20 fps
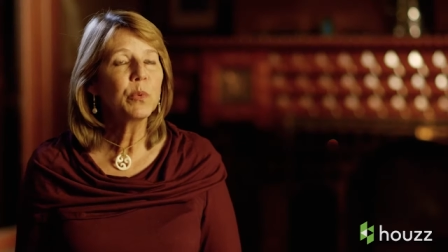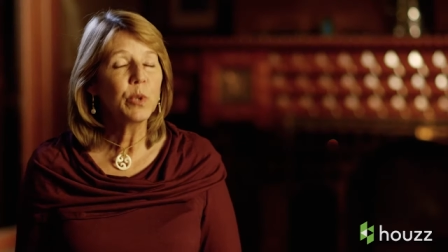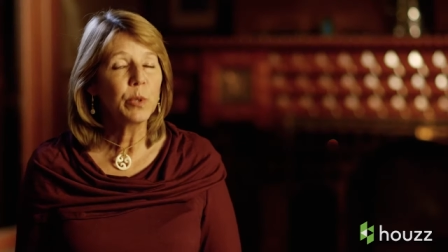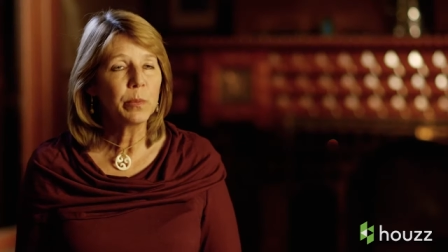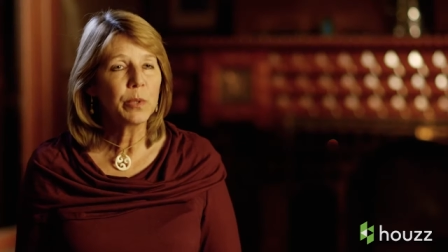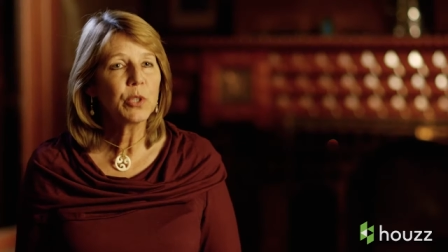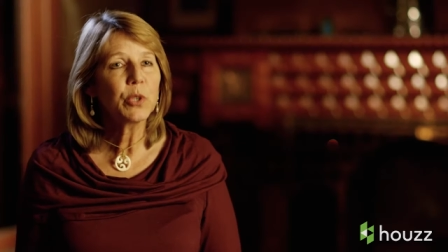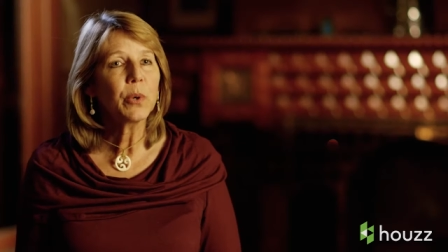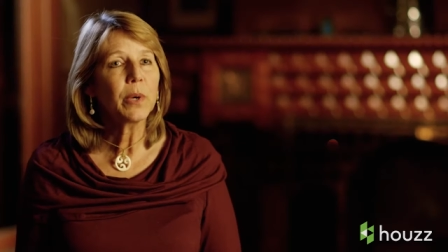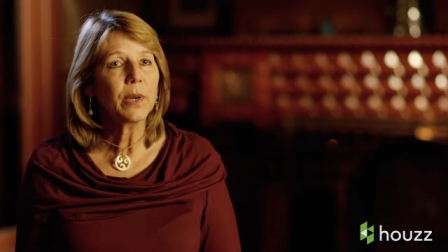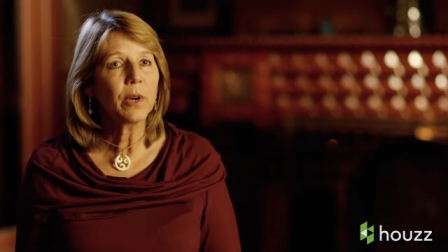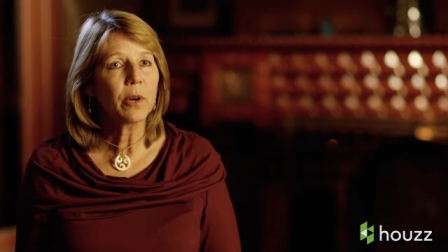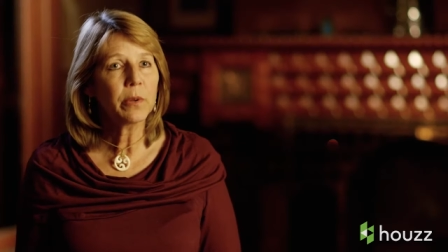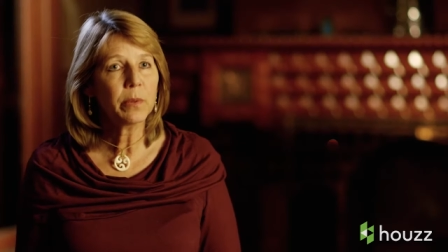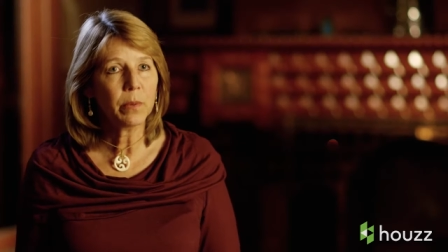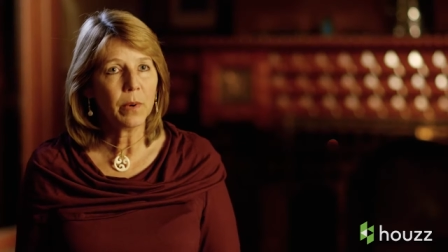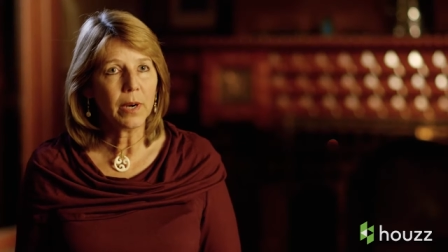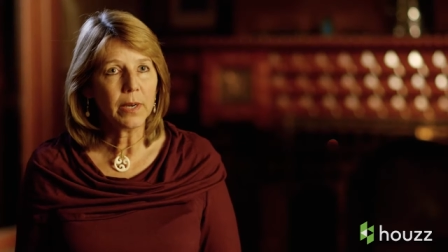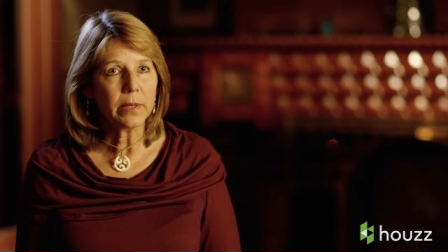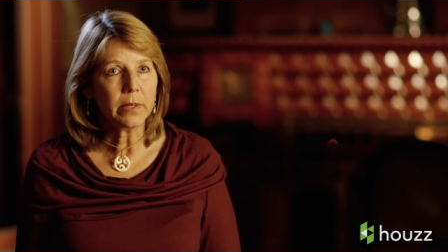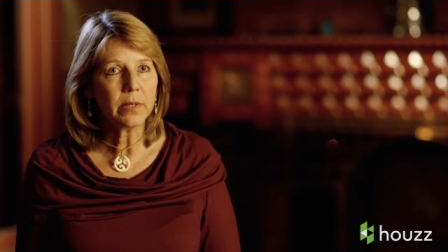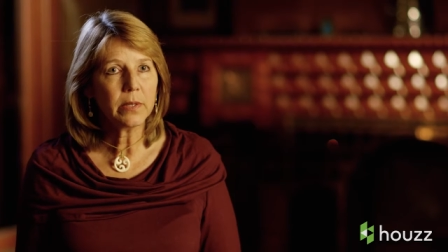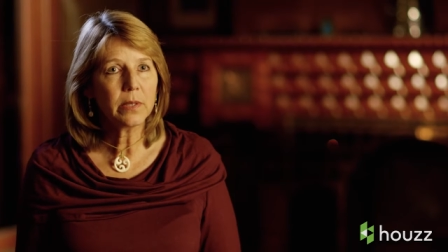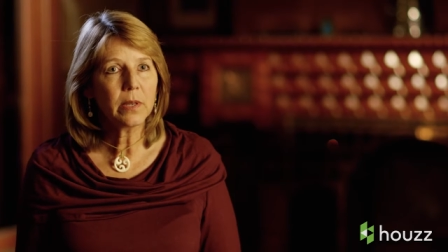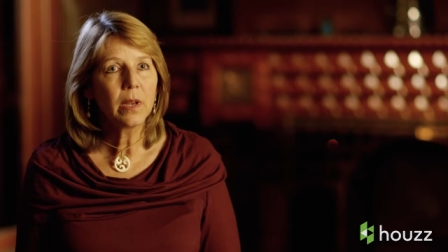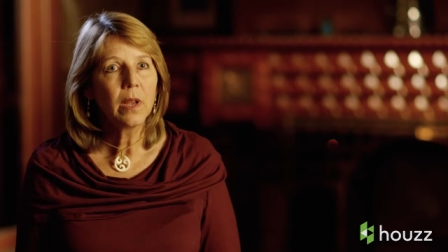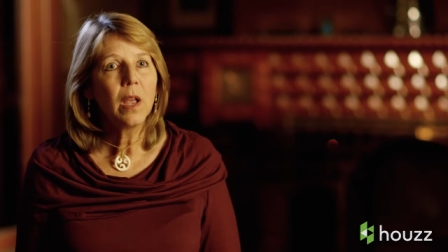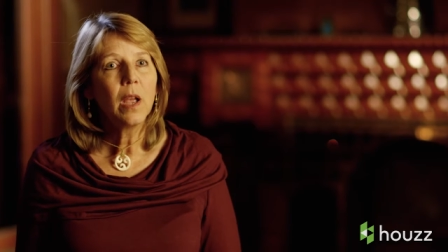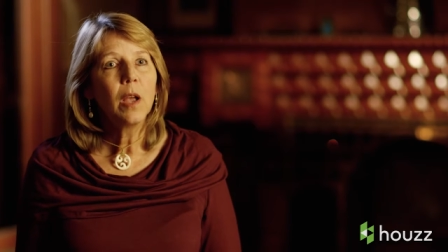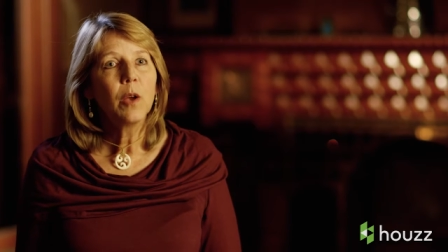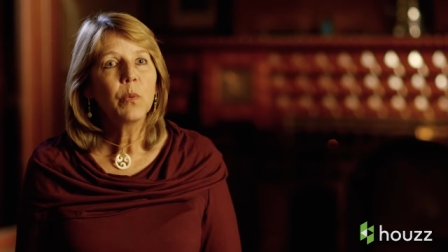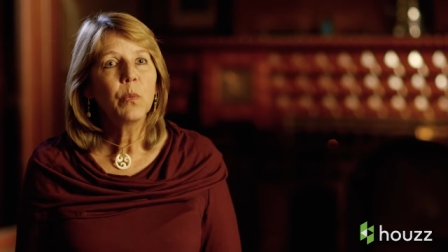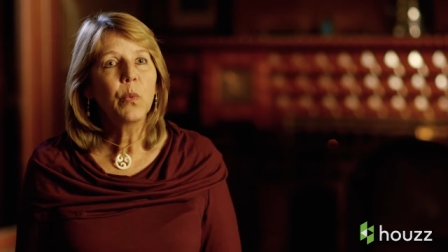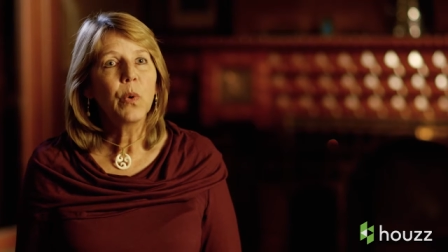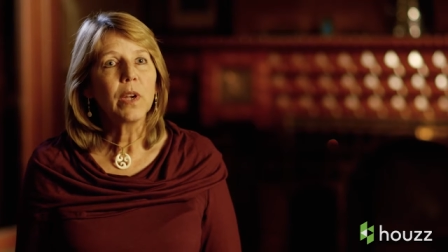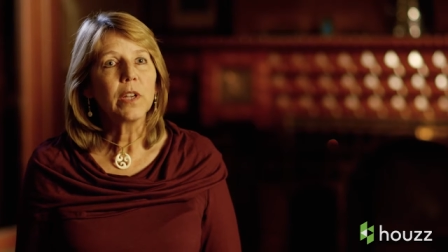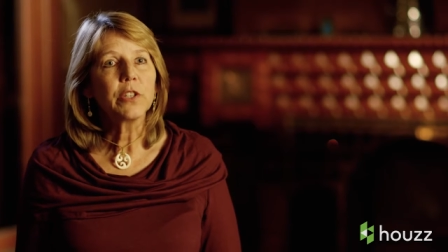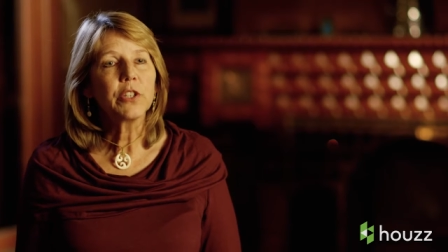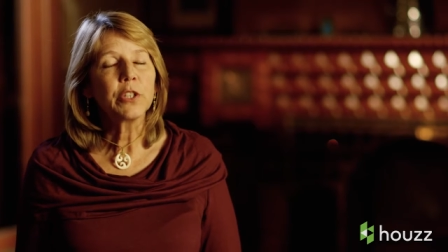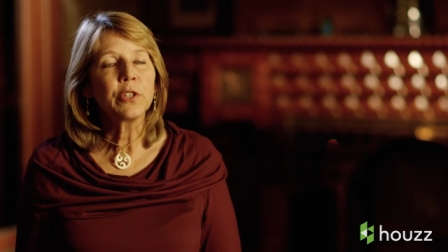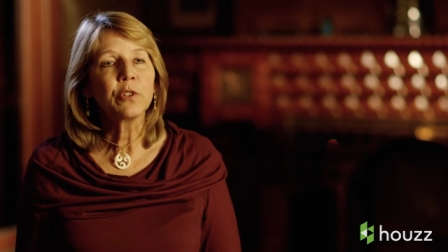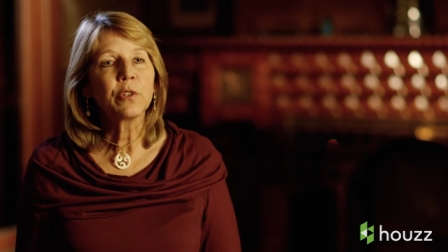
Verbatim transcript: rheumatoid arthritis, which in